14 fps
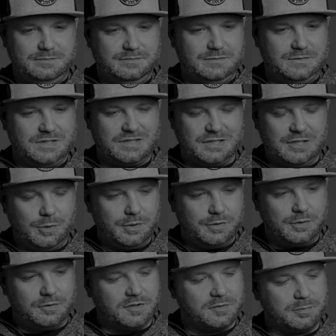just going
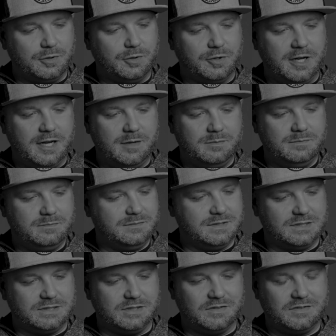through this program
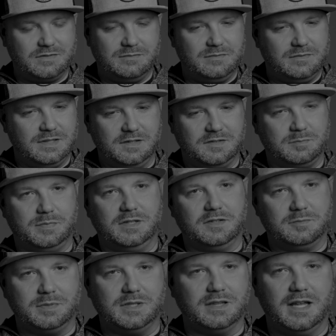is
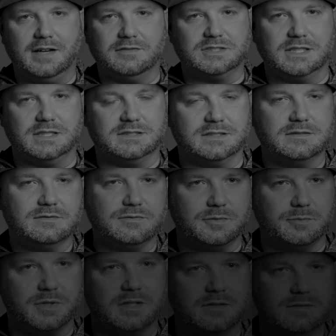it's been life-changing for me.